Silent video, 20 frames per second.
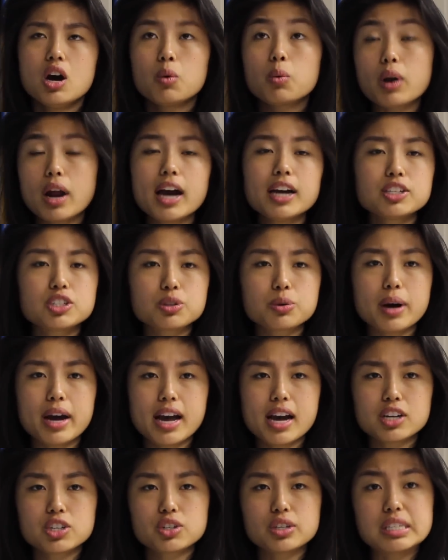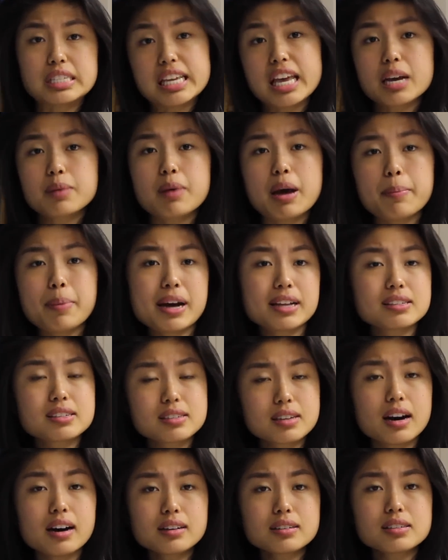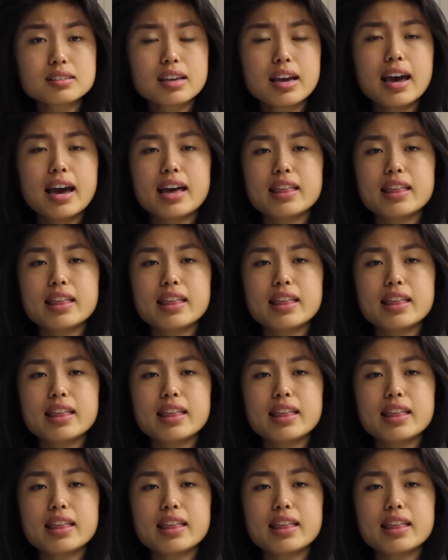What I do, I actually take my pet skunks